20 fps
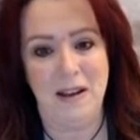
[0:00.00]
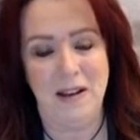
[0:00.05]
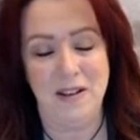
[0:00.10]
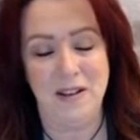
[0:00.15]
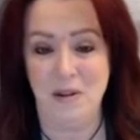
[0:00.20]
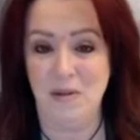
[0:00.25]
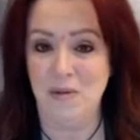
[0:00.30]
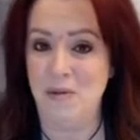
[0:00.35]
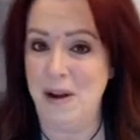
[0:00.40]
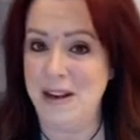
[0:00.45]

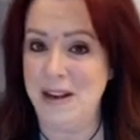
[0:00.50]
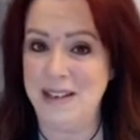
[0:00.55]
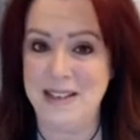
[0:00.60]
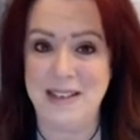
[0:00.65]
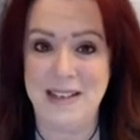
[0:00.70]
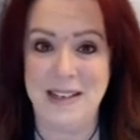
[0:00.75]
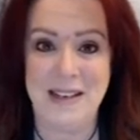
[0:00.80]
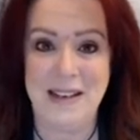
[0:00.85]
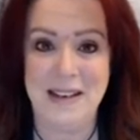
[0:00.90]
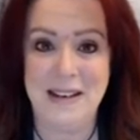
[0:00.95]
Don't
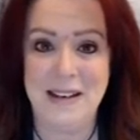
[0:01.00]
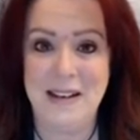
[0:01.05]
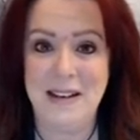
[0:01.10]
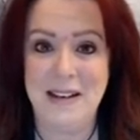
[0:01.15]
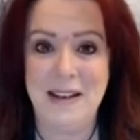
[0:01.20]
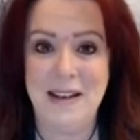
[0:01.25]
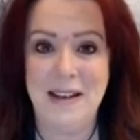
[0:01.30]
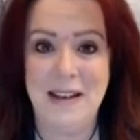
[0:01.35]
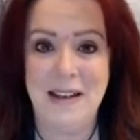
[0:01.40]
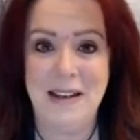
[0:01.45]
waste it.
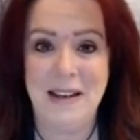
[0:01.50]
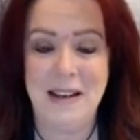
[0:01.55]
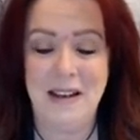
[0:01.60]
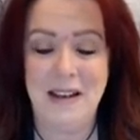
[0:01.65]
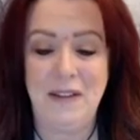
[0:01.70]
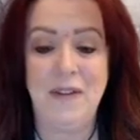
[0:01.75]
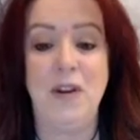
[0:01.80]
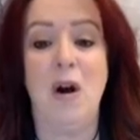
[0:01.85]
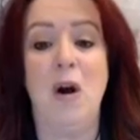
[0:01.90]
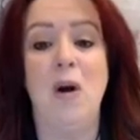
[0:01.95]

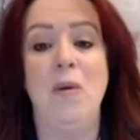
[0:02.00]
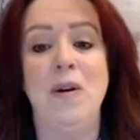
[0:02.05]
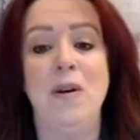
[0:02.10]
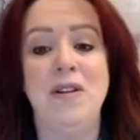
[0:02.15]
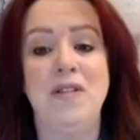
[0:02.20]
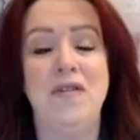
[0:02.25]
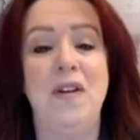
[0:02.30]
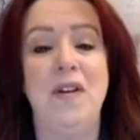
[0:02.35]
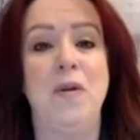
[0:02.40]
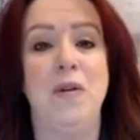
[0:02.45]
If you
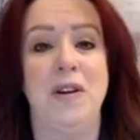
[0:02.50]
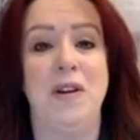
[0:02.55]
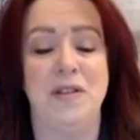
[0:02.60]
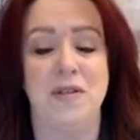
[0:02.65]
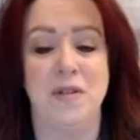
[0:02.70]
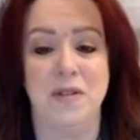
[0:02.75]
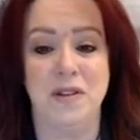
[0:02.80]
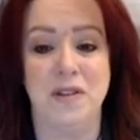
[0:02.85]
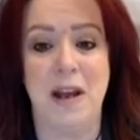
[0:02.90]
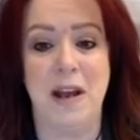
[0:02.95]
always focus
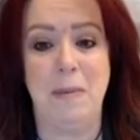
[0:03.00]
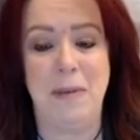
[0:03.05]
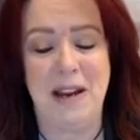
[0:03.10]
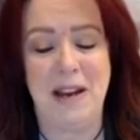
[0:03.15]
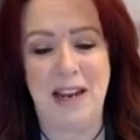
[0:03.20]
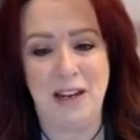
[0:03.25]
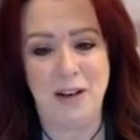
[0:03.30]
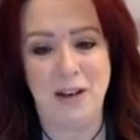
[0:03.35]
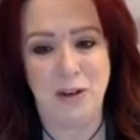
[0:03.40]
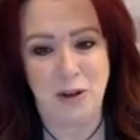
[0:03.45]
on
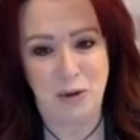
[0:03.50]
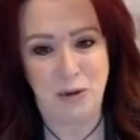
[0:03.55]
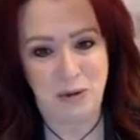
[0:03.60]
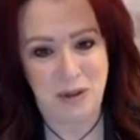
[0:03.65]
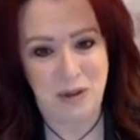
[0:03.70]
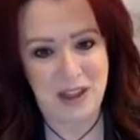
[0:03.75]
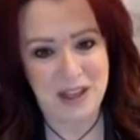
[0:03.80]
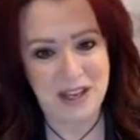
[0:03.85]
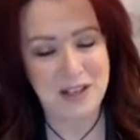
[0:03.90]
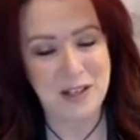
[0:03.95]
stepping into
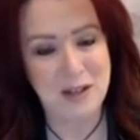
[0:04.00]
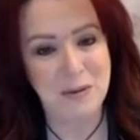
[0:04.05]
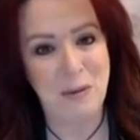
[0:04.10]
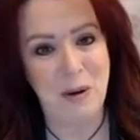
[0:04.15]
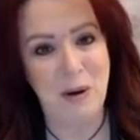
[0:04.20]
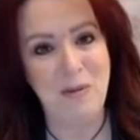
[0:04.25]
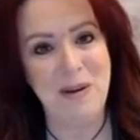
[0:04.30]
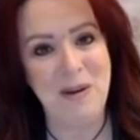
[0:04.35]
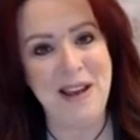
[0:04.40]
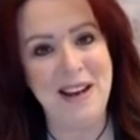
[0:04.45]
this
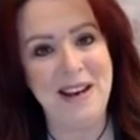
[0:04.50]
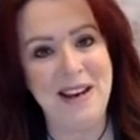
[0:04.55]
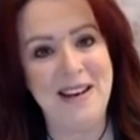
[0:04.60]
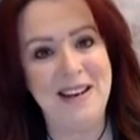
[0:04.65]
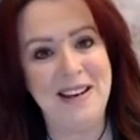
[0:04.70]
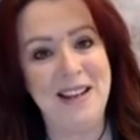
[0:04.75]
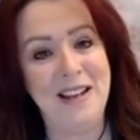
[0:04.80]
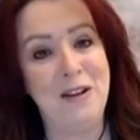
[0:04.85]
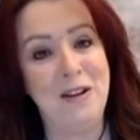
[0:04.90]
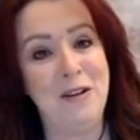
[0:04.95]
moment,
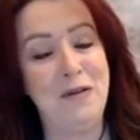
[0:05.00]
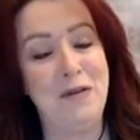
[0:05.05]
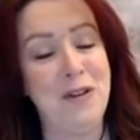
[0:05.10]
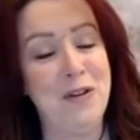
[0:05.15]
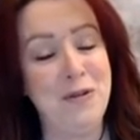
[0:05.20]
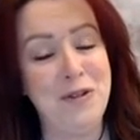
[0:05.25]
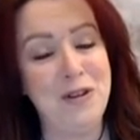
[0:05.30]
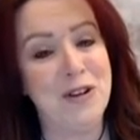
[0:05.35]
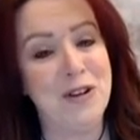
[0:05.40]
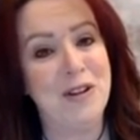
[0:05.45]
then the
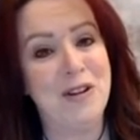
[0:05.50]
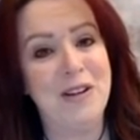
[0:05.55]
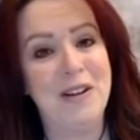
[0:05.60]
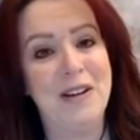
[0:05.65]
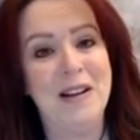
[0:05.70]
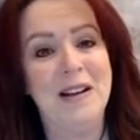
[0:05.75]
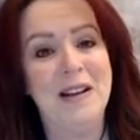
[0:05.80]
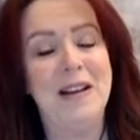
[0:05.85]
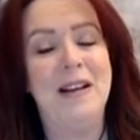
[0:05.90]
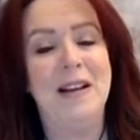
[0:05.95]
future
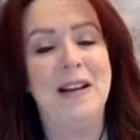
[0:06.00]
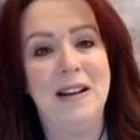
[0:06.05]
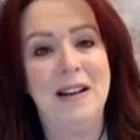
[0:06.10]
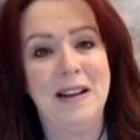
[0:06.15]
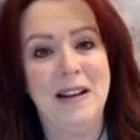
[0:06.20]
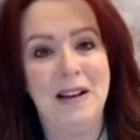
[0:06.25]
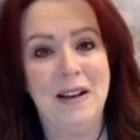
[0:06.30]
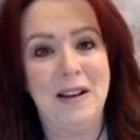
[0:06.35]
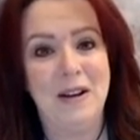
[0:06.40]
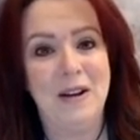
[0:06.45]

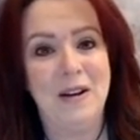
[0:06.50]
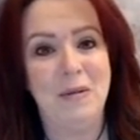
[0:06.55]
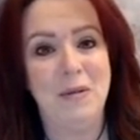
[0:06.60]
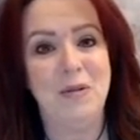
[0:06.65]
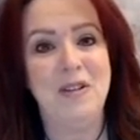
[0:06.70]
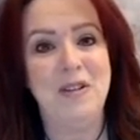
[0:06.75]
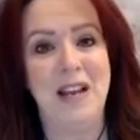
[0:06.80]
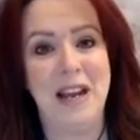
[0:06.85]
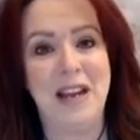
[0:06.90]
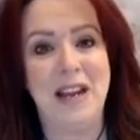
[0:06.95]
will
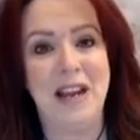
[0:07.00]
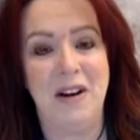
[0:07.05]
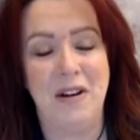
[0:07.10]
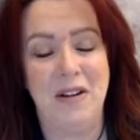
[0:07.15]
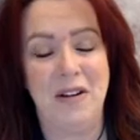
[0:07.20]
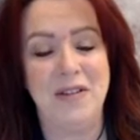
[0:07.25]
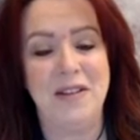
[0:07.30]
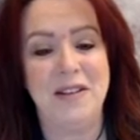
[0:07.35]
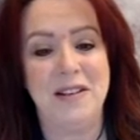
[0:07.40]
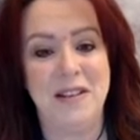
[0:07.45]
take care
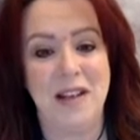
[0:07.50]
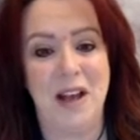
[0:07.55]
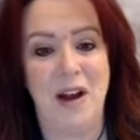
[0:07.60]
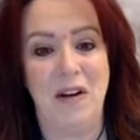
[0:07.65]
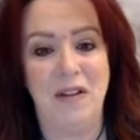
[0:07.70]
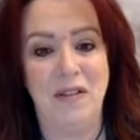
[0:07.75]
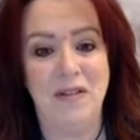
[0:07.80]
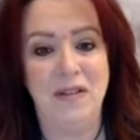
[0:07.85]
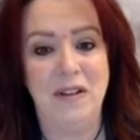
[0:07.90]
of itself.